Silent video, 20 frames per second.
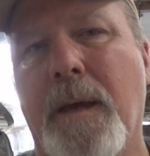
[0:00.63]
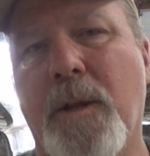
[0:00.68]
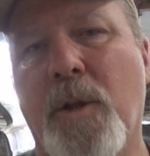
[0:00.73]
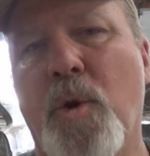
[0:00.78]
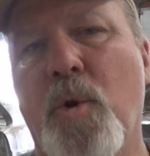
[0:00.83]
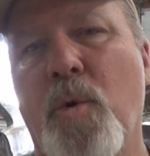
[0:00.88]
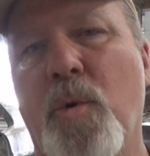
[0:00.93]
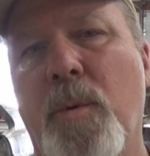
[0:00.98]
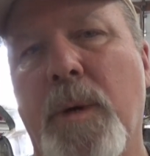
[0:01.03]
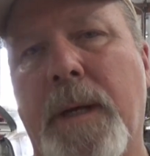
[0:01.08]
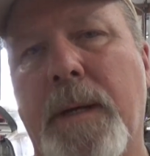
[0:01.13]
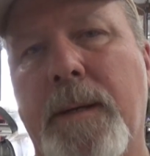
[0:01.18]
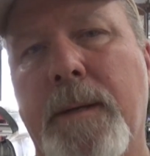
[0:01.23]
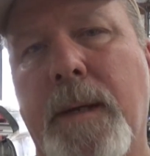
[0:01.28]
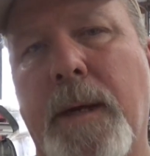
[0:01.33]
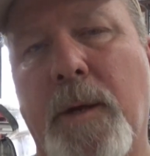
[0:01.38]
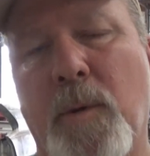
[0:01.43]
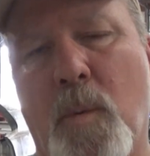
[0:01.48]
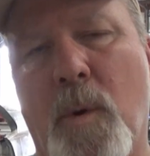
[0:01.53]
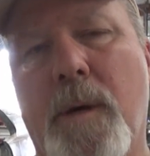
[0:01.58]
Hello
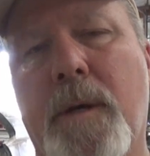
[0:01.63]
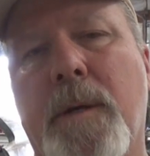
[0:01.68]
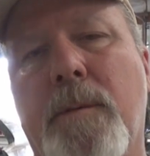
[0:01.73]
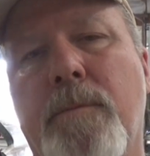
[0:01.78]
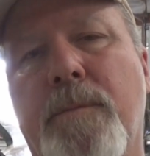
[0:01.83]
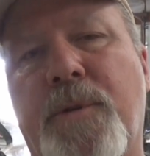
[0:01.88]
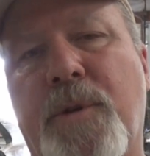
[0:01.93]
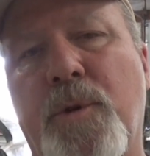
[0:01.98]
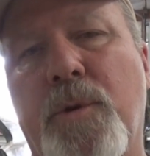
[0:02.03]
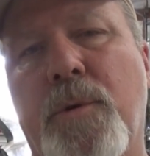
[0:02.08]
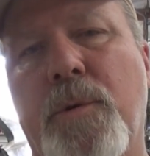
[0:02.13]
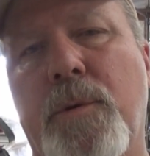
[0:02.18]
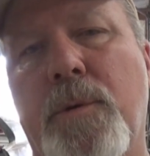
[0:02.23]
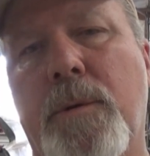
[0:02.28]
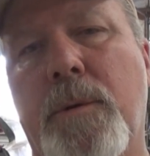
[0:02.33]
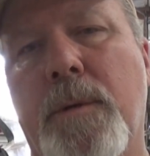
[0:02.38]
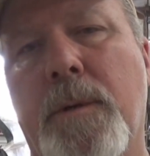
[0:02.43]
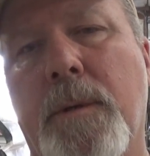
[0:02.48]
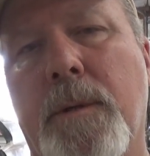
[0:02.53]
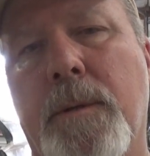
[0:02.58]
and welcome
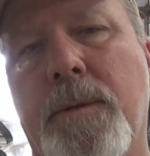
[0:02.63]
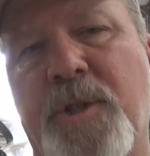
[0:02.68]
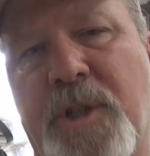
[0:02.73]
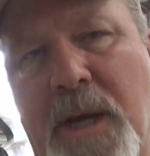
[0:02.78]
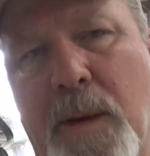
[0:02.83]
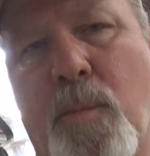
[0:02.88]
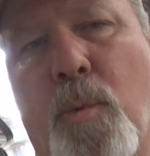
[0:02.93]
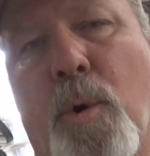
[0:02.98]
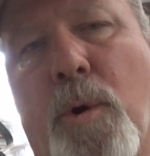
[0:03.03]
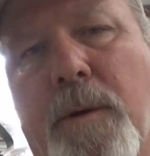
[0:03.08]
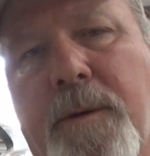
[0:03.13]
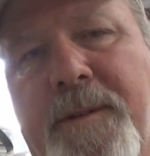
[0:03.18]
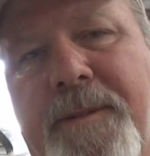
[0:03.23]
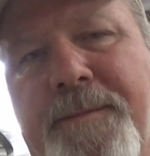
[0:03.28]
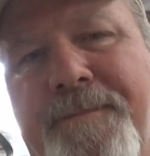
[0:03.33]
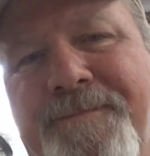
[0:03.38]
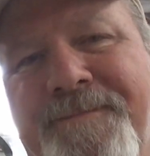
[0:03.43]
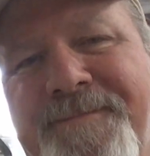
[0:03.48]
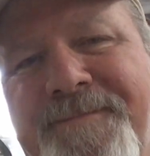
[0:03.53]
to Champ Works.